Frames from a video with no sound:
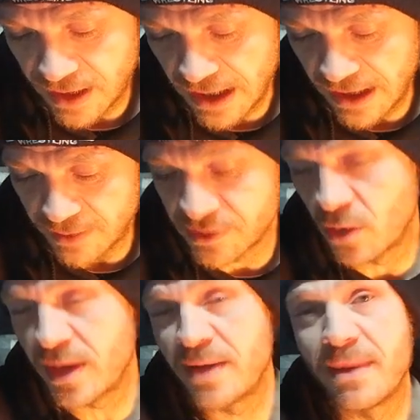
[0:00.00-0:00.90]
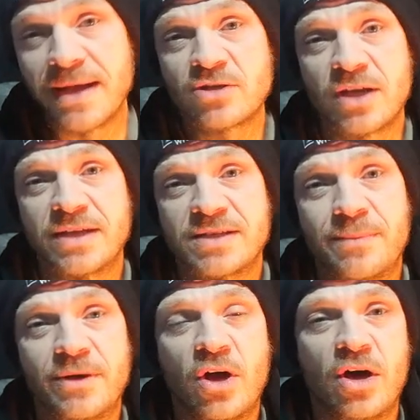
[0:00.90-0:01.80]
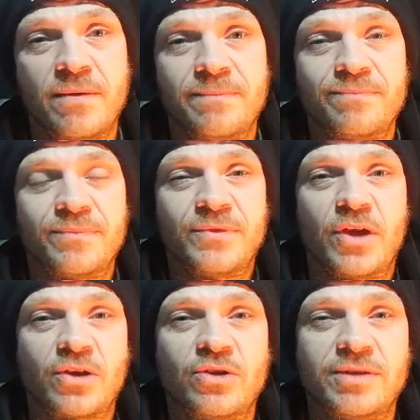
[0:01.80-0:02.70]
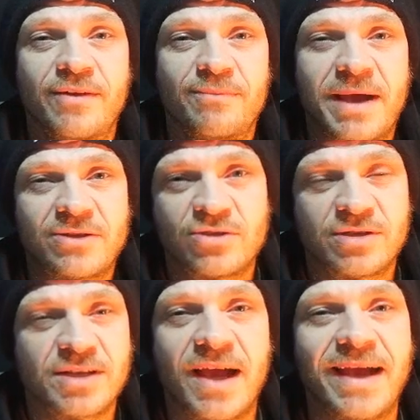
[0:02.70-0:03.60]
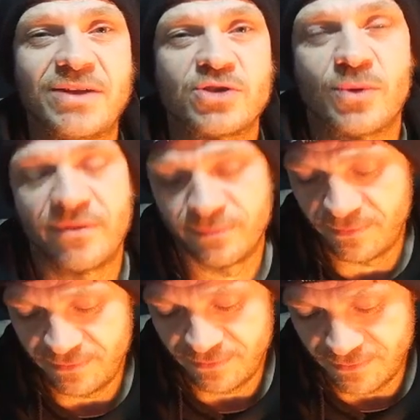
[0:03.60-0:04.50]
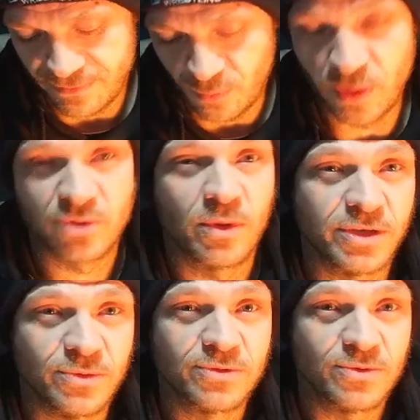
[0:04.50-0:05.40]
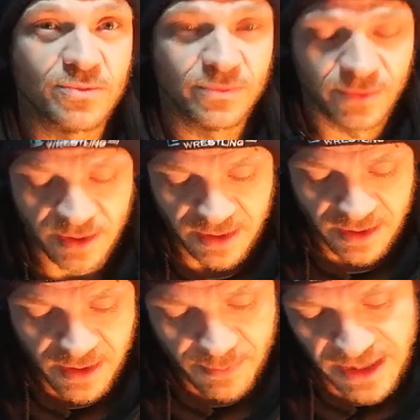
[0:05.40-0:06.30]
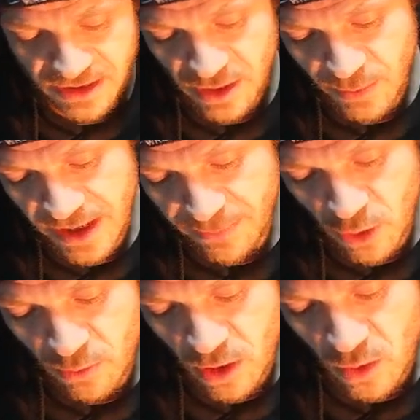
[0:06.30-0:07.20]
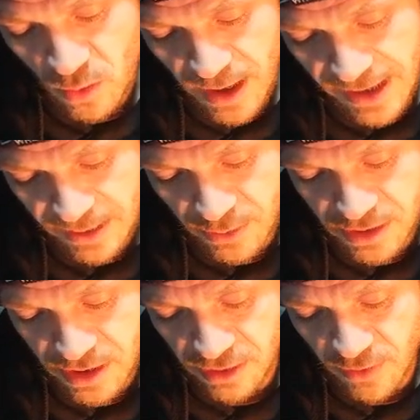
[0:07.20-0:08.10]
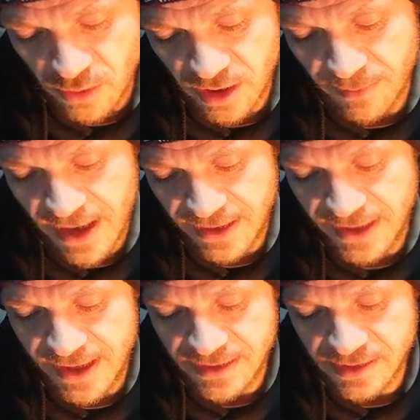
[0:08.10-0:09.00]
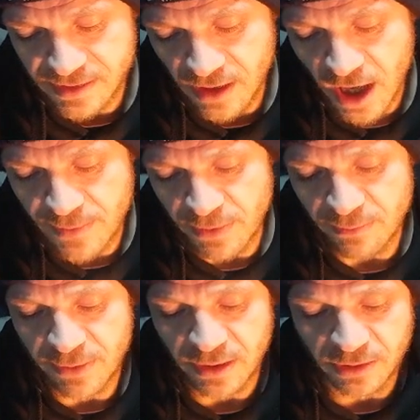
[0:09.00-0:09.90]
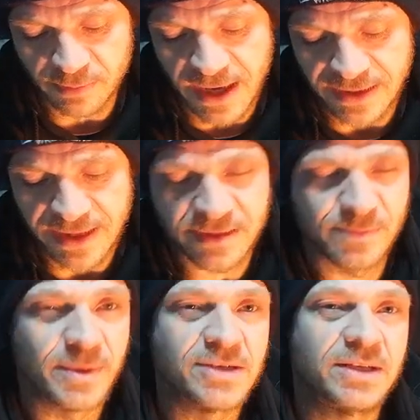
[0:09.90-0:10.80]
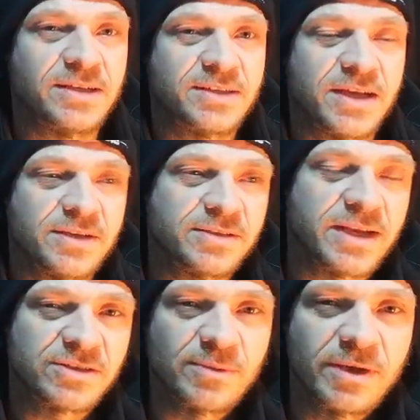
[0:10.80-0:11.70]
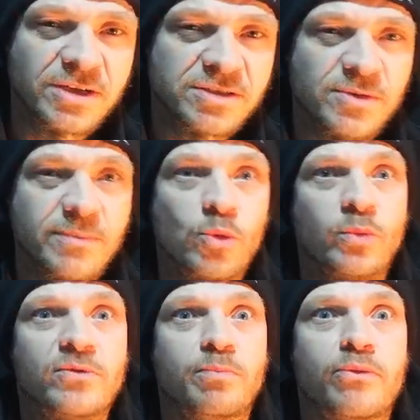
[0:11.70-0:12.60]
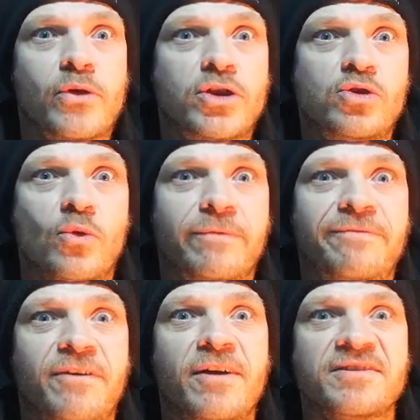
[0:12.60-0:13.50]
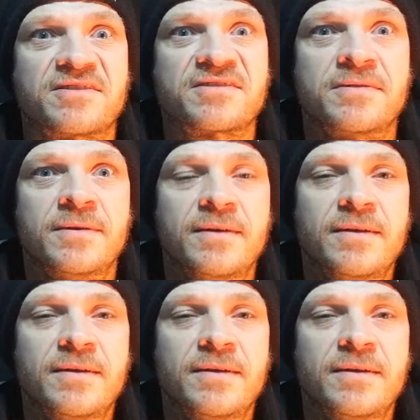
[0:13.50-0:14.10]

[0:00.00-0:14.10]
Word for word: Uh, it was an okay match, like I said, but not not a good enough match to start any show off, which I used to. But next up, we had a promo, and it was Thunder Rosa Martinez, hype and build. Martinez basically says, The next time I'm going to see you, I'm going to break your face.